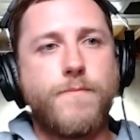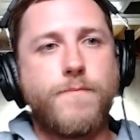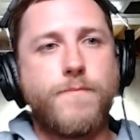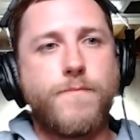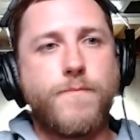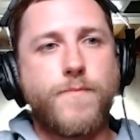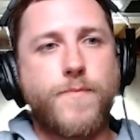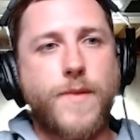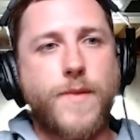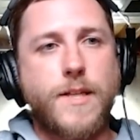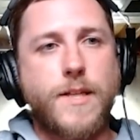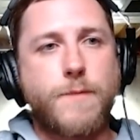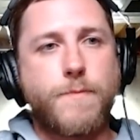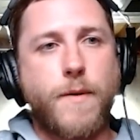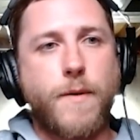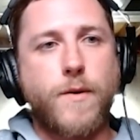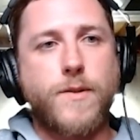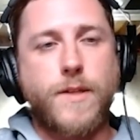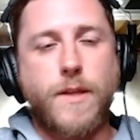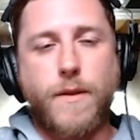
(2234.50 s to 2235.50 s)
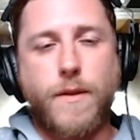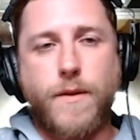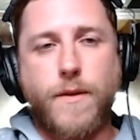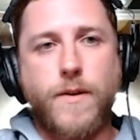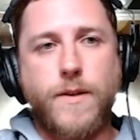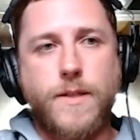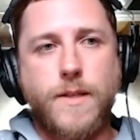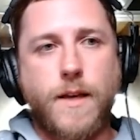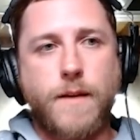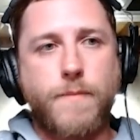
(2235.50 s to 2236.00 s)
conspiracy
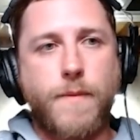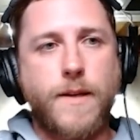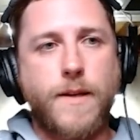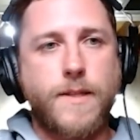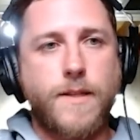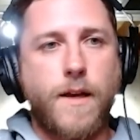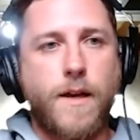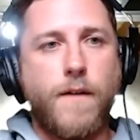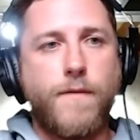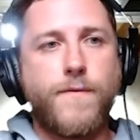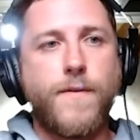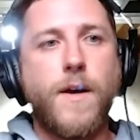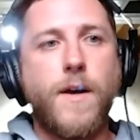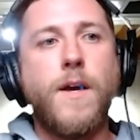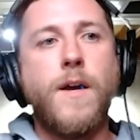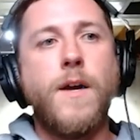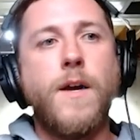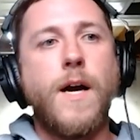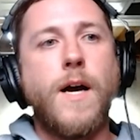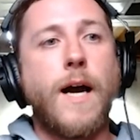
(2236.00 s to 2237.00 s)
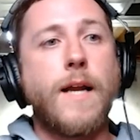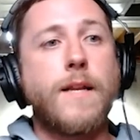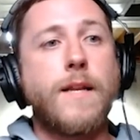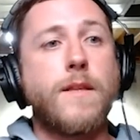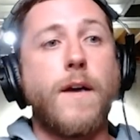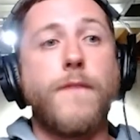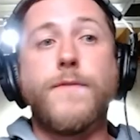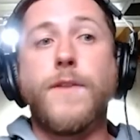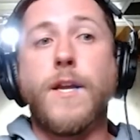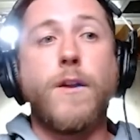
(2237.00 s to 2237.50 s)
theorist like myself, I'd
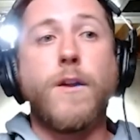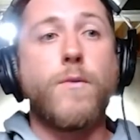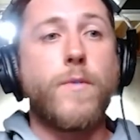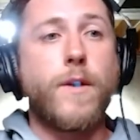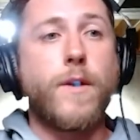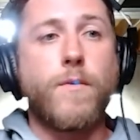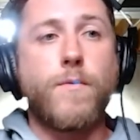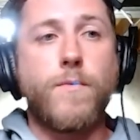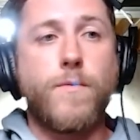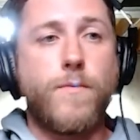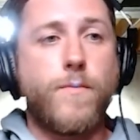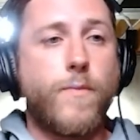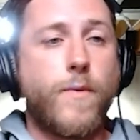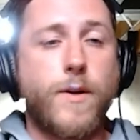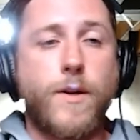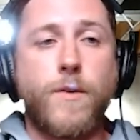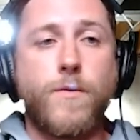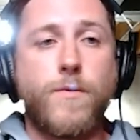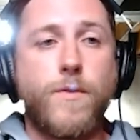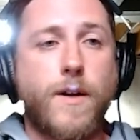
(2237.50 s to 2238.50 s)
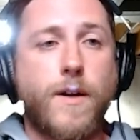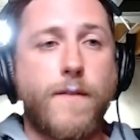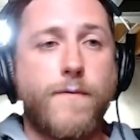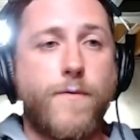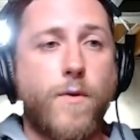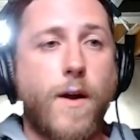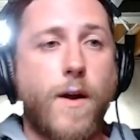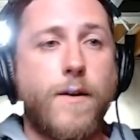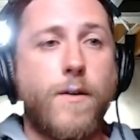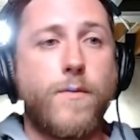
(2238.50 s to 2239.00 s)
love to hear what you're looking
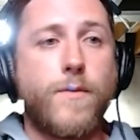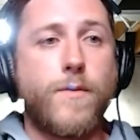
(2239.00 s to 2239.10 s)
for. I know that I